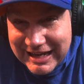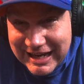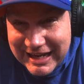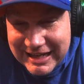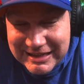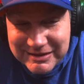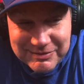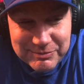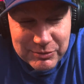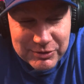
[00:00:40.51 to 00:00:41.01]

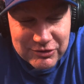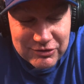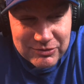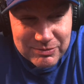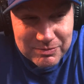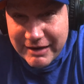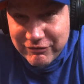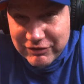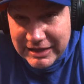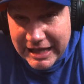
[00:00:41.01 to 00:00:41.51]
I was
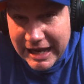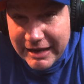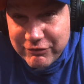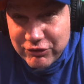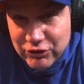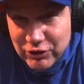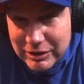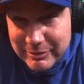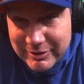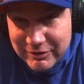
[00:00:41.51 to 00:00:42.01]
live
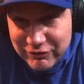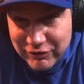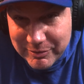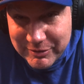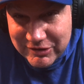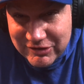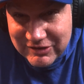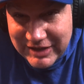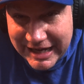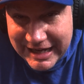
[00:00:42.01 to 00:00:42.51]
streaming from
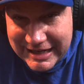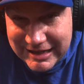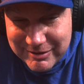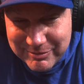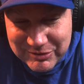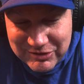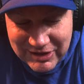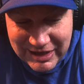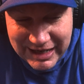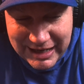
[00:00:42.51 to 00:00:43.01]
the
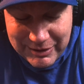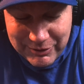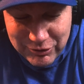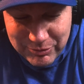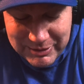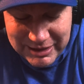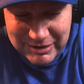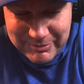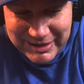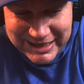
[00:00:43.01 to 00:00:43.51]
stadium today with
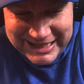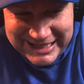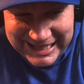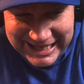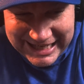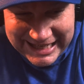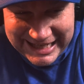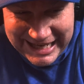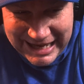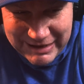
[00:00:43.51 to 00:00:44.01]
me and my
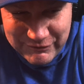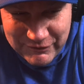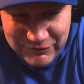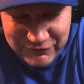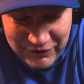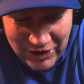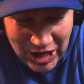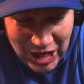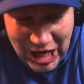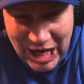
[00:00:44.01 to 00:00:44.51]
kid having
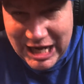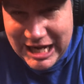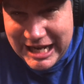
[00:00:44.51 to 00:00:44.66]
fun